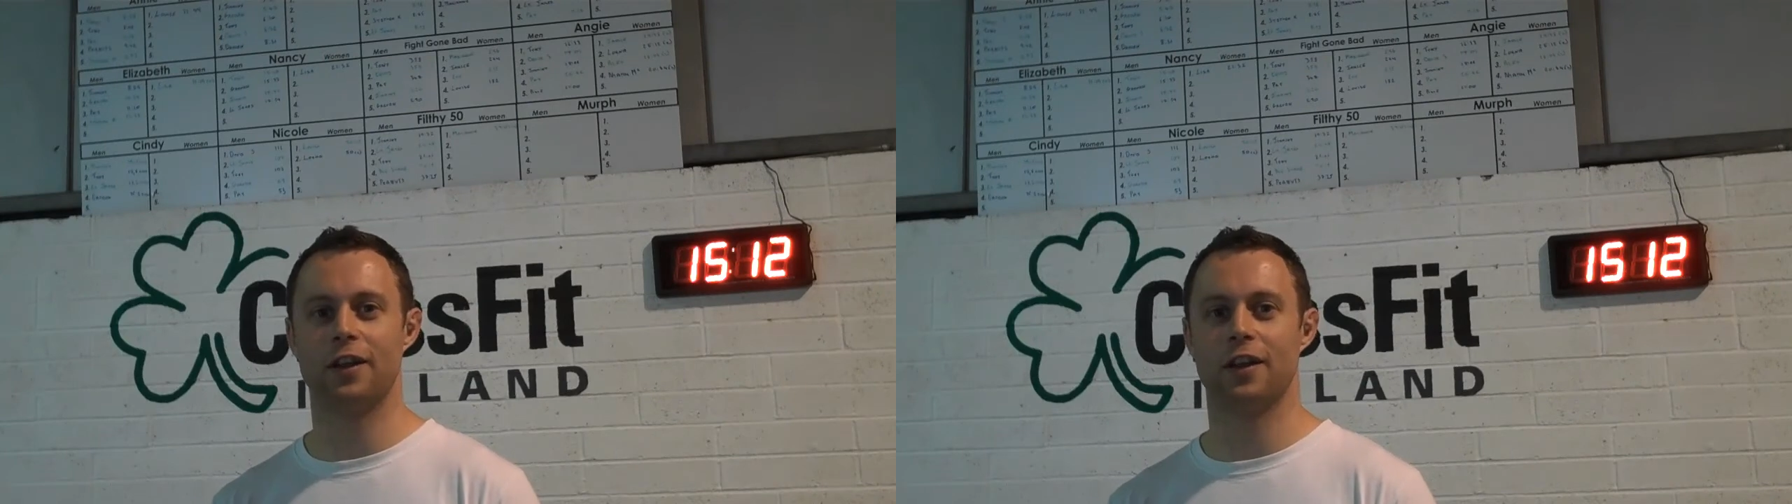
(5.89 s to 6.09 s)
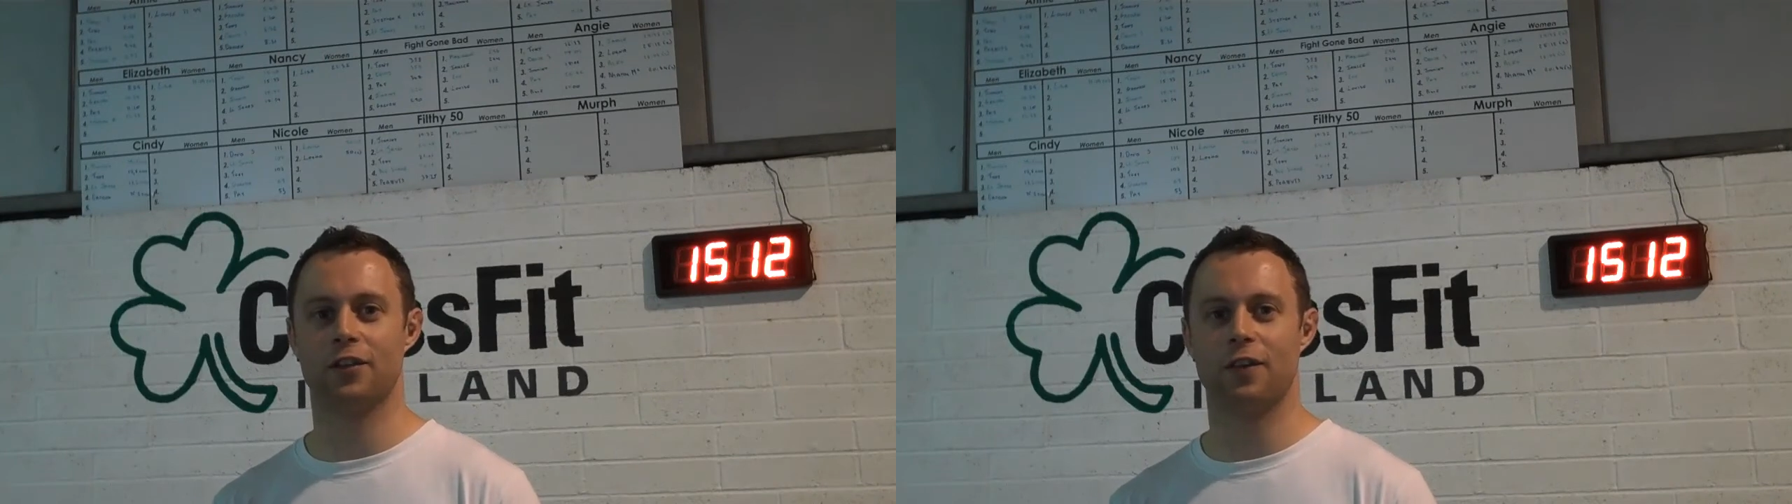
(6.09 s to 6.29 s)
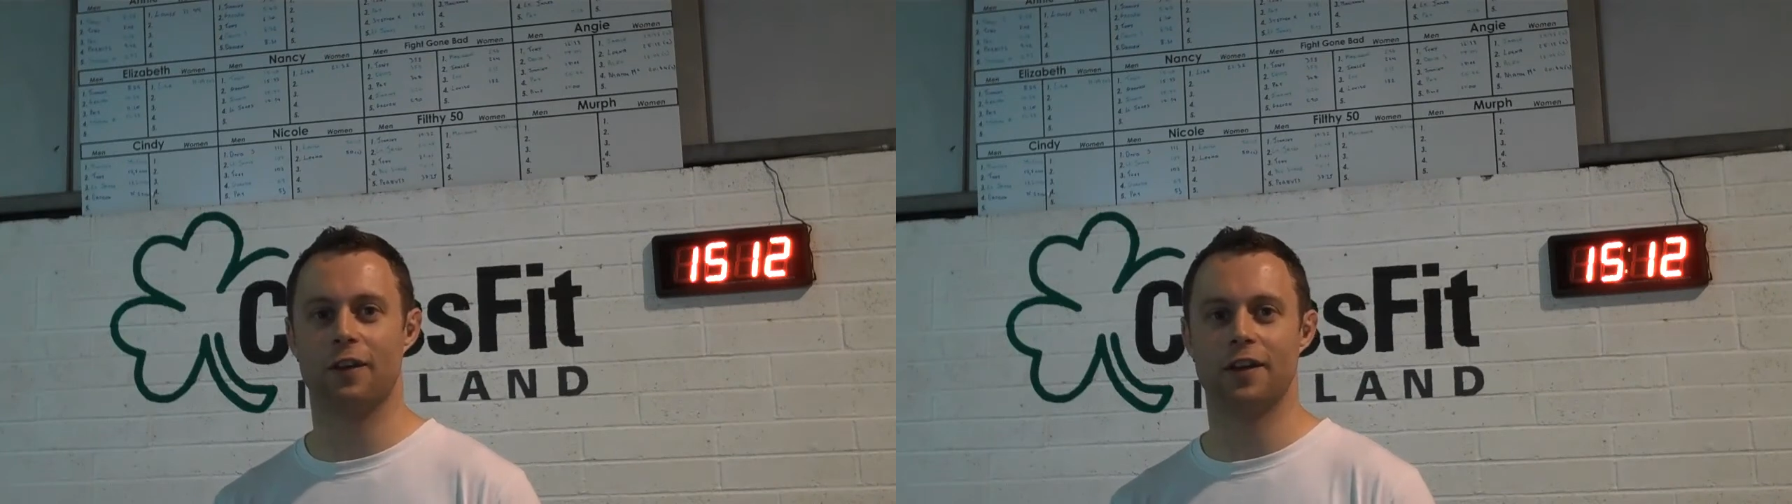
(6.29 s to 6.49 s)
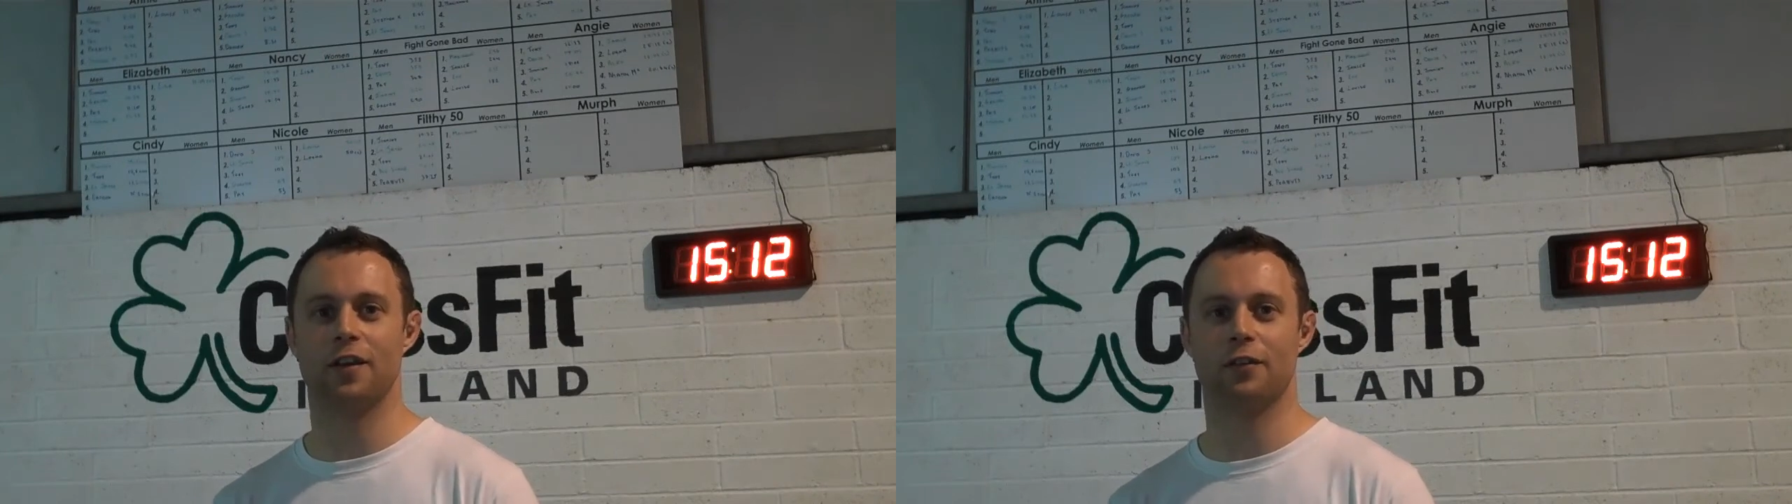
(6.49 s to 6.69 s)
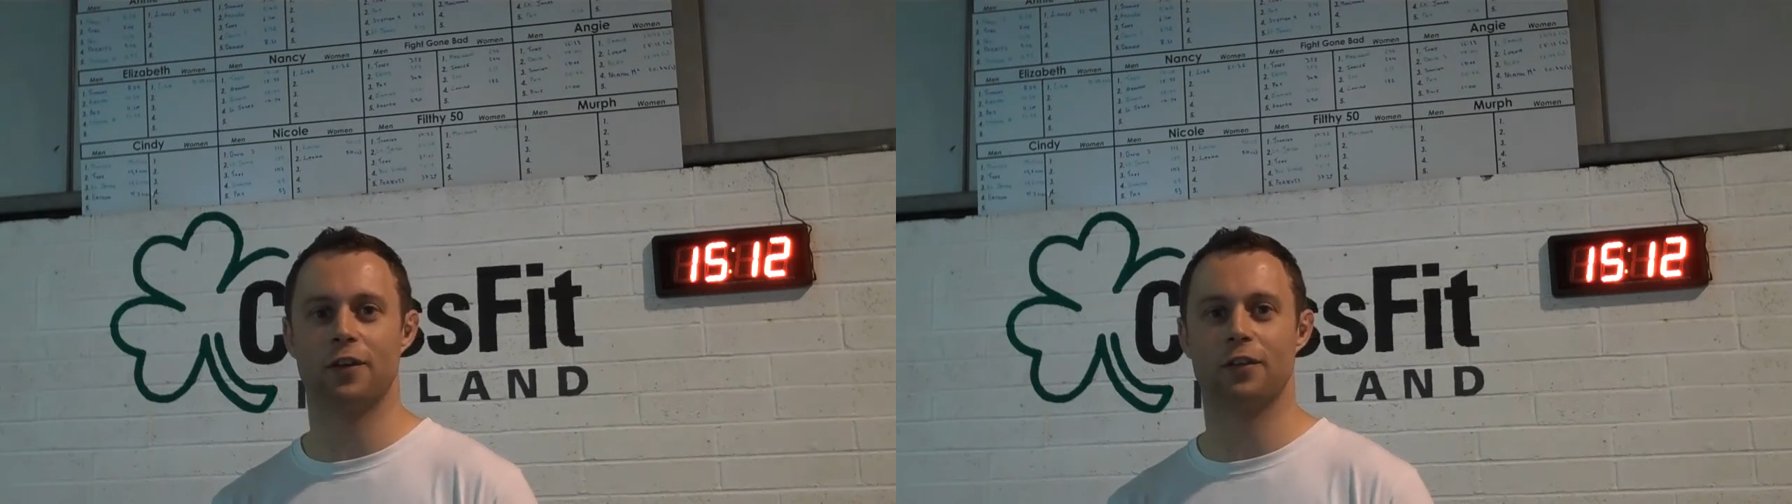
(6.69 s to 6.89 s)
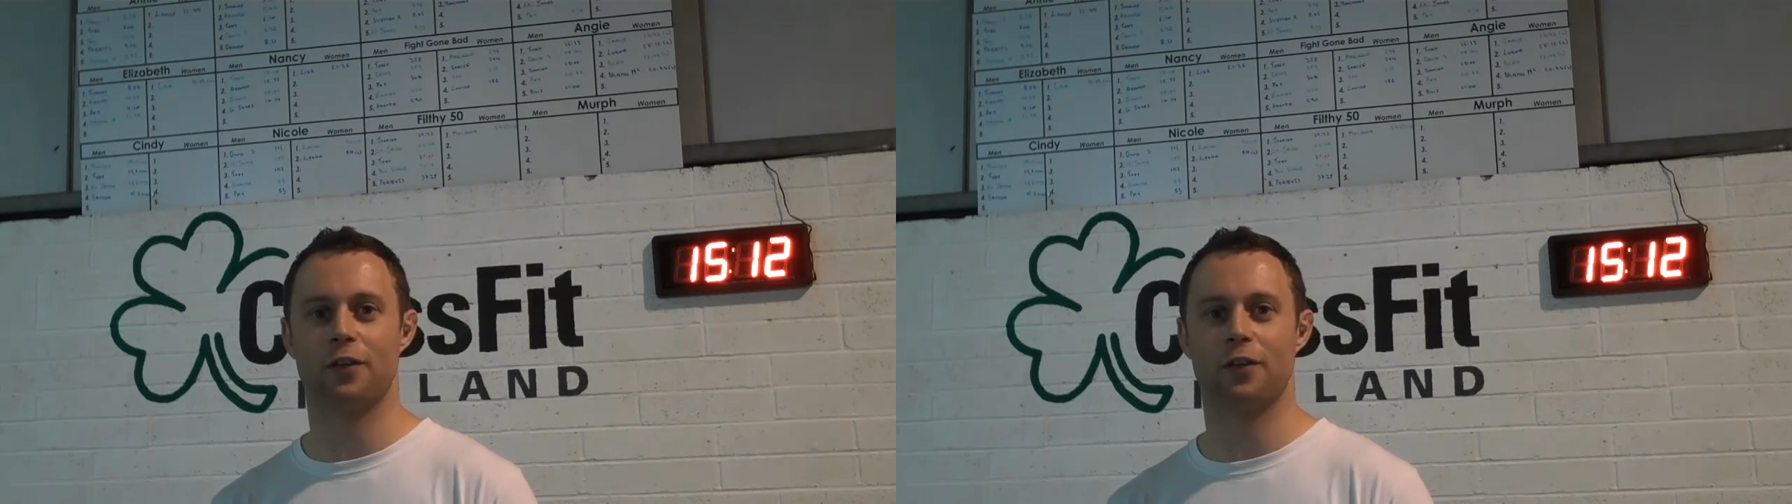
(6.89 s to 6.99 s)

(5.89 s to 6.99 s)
that's very different